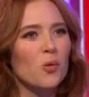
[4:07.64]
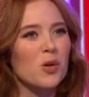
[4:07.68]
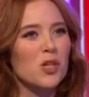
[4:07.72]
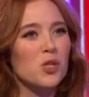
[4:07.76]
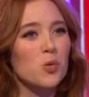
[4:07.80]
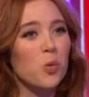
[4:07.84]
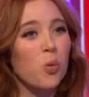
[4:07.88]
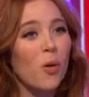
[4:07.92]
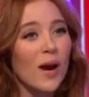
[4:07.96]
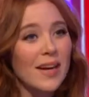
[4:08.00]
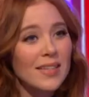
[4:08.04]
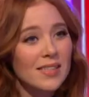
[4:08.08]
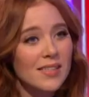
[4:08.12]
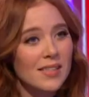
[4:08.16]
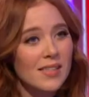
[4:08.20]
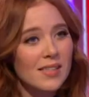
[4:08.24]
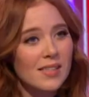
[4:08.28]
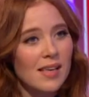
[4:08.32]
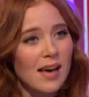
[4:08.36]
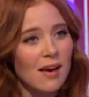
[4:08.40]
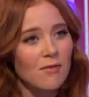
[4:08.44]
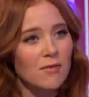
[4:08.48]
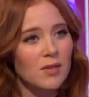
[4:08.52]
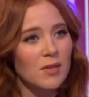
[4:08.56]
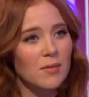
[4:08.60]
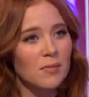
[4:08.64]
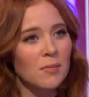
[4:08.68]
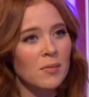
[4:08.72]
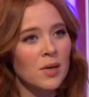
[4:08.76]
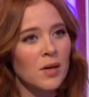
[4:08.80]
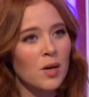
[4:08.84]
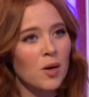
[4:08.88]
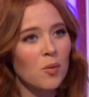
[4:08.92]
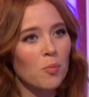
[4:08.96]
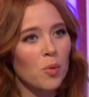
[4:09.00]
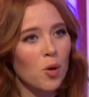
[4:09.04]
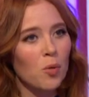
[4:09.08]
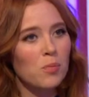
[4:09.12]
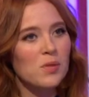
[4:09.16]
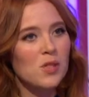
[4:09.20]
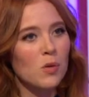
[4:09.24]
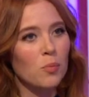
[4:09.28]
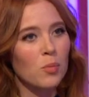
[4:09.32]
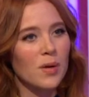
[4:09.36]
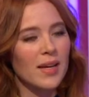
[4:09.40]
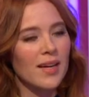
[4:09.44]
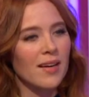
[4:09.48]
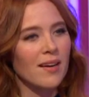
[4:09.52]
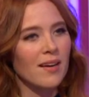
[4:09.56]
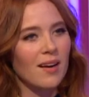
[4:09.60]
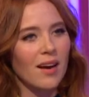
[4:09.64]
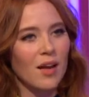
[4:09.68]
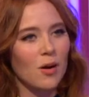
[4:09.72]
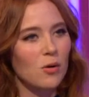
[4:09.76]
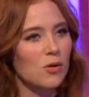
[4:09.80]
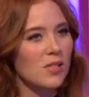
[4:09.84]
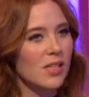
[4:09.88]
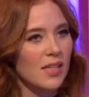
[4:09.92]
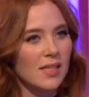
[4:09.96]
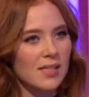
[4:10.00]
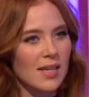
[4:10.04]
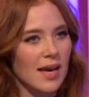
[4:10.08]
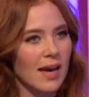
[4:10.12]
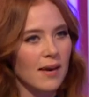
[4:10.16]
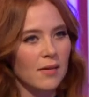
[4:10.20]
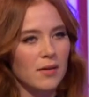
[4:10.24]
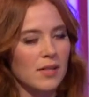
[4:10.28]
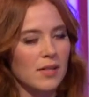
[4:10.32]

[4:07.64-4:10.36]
were 27 pubs a week closing down.